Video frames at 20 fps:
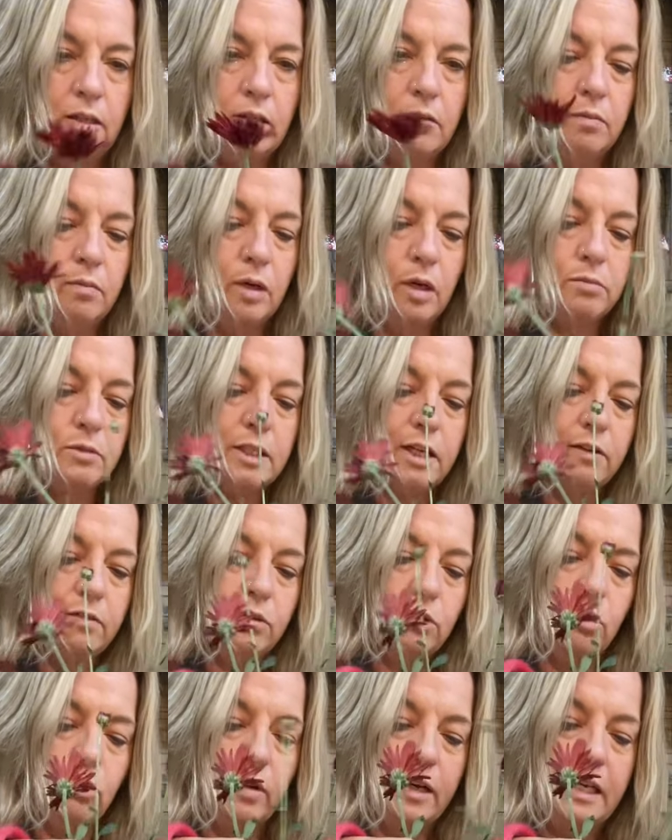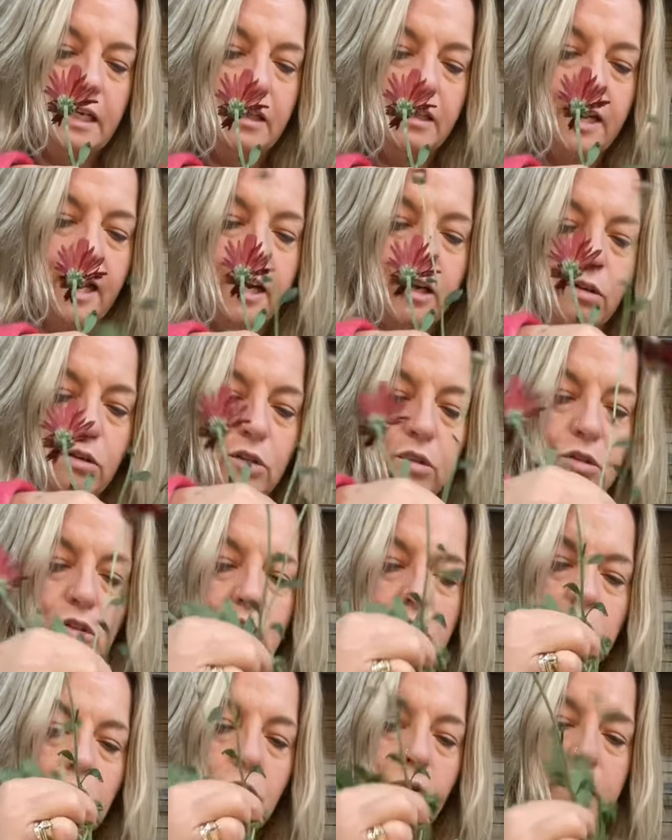Moms have a great lateral,
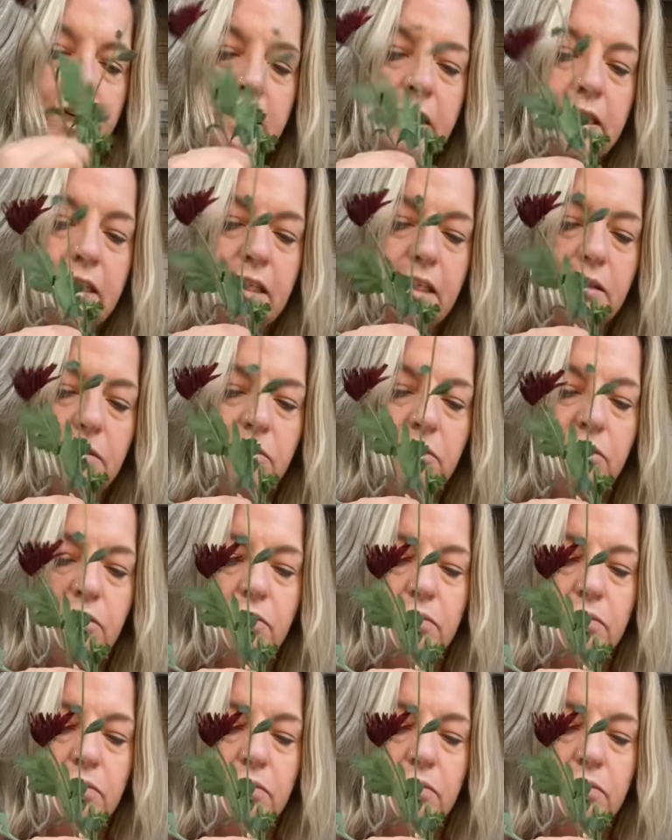so I can get